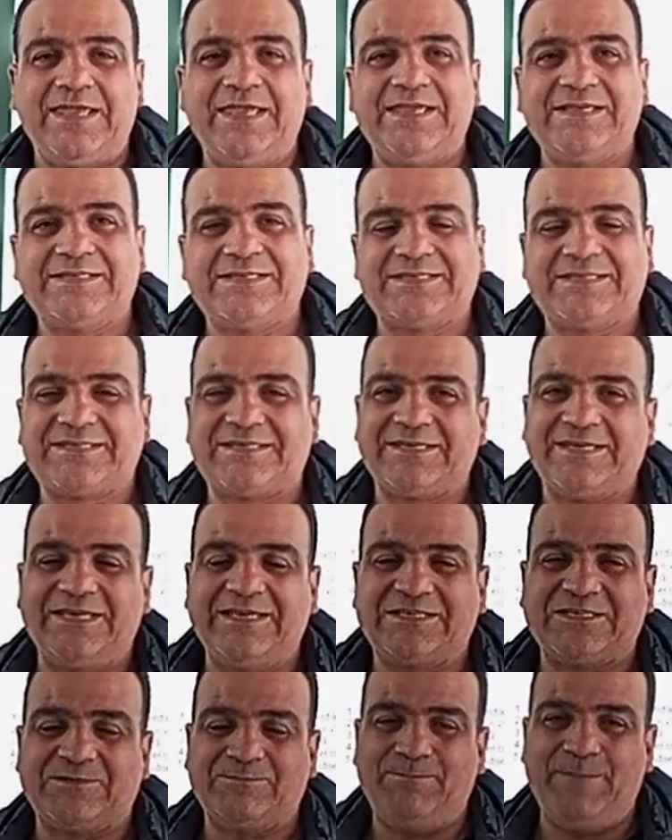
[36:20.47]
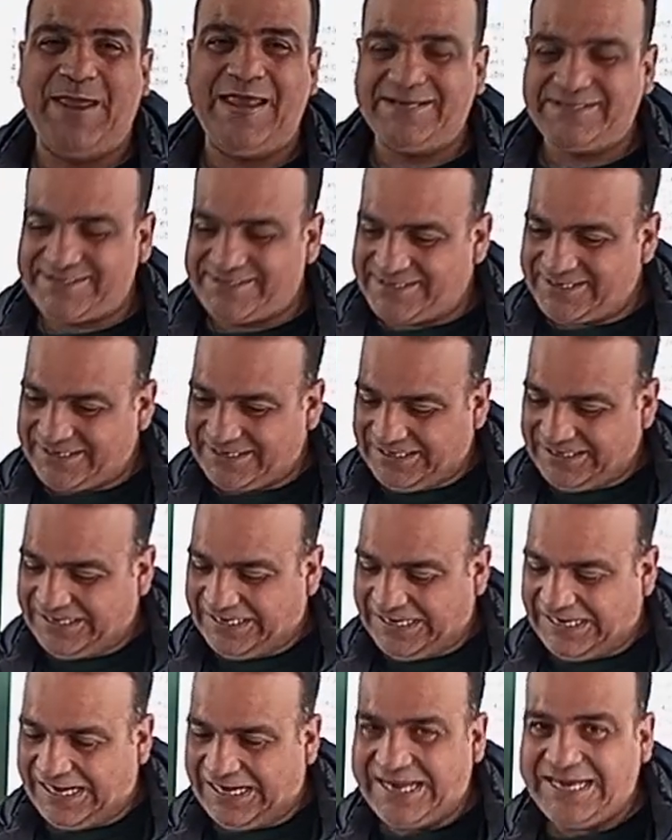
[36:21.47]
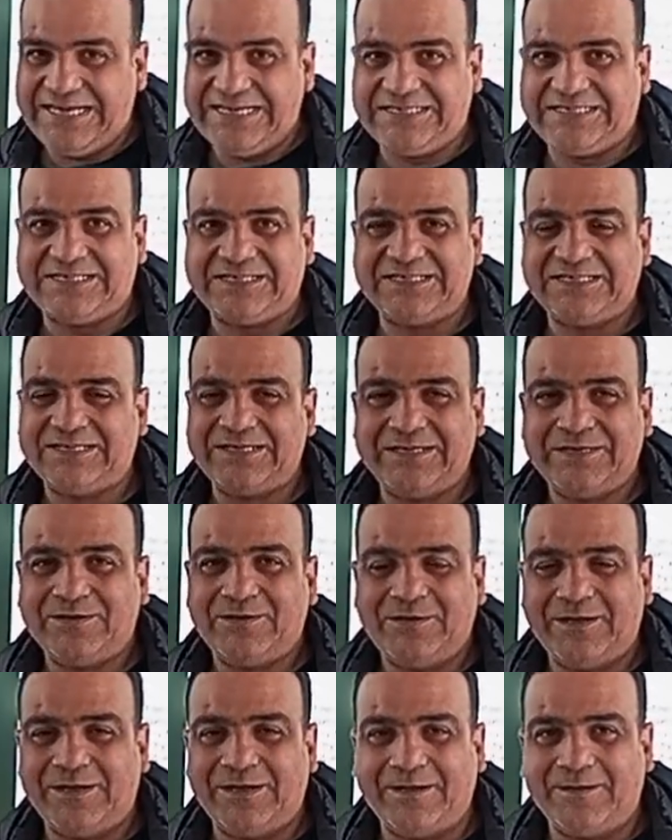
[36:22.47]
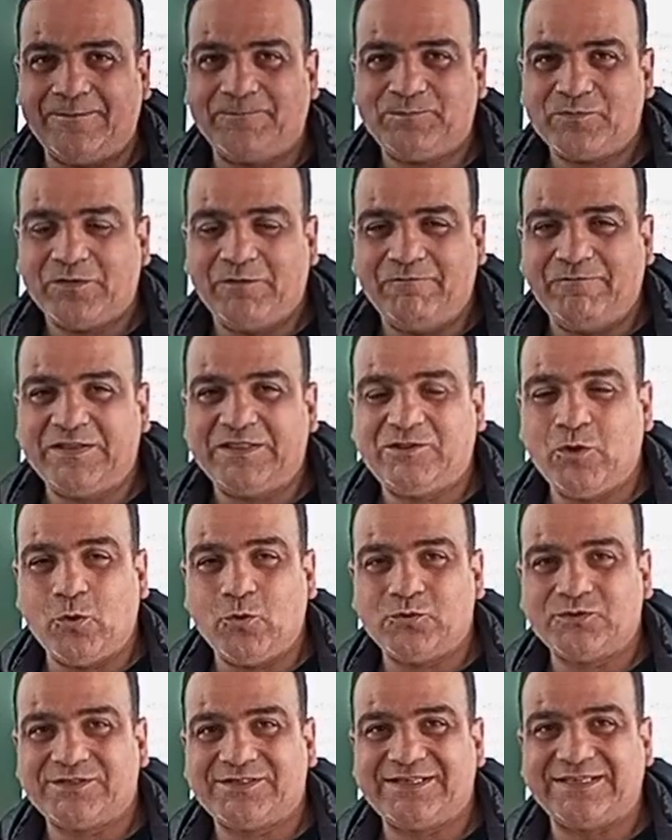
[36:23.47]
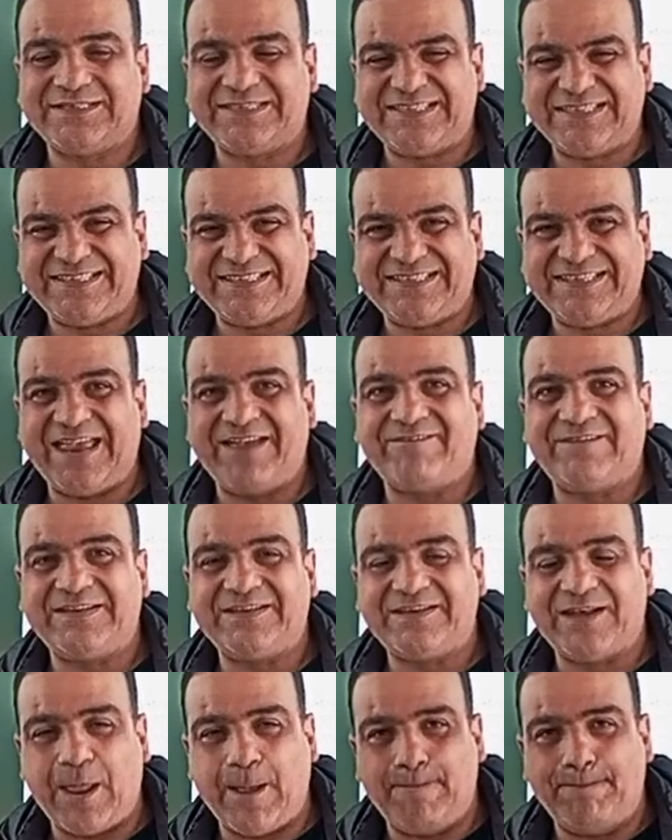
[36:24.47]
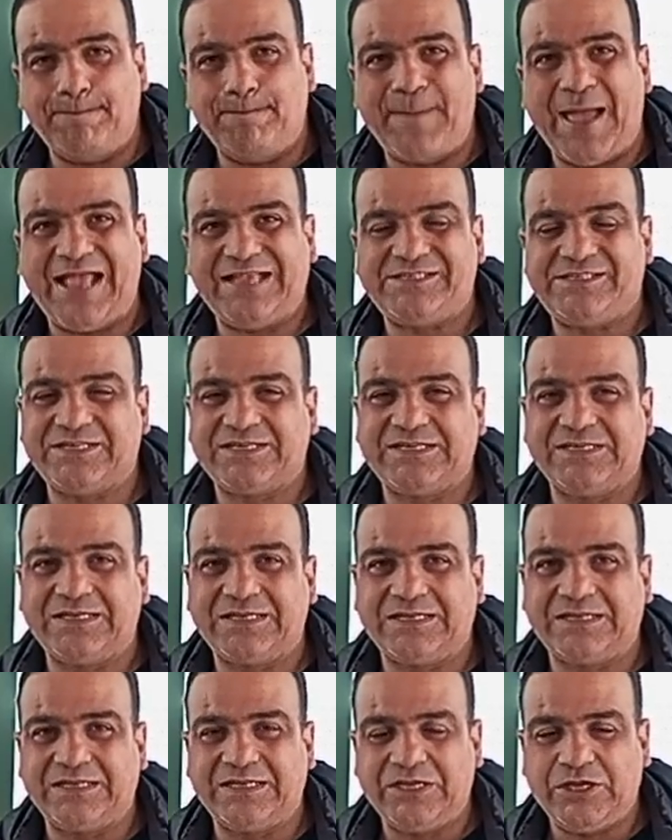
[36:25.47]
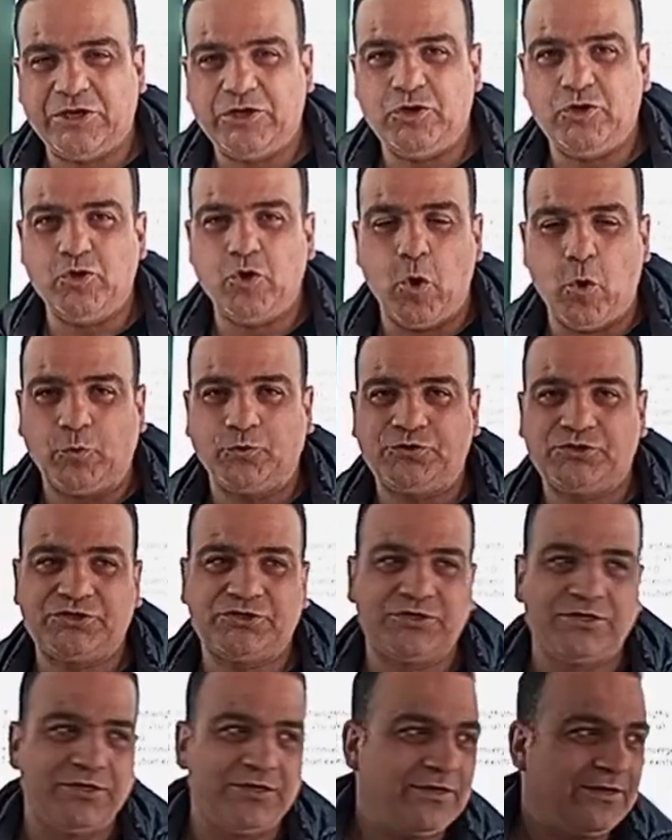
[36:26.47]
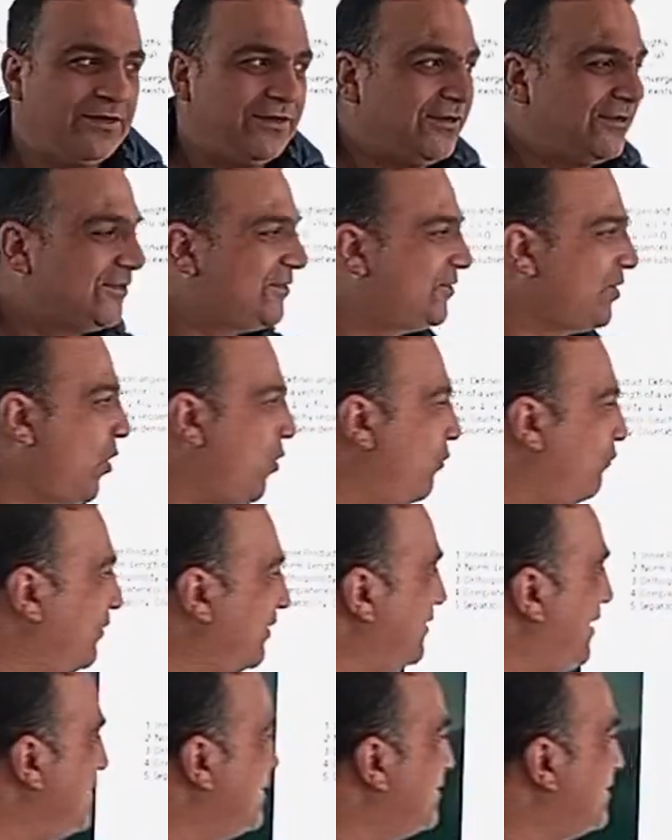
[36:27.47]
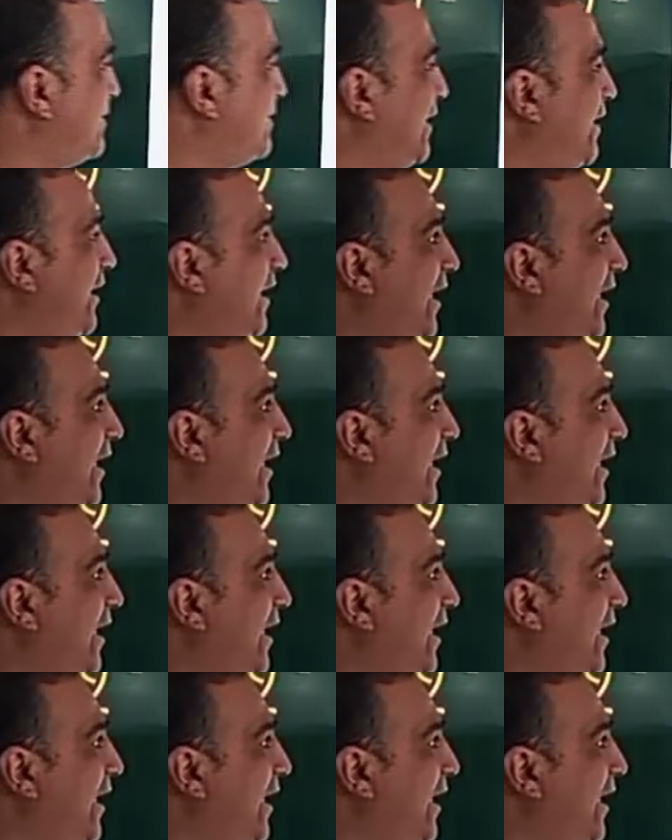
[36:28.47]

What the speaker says: is basically linked with those 7 magical notes. So with this,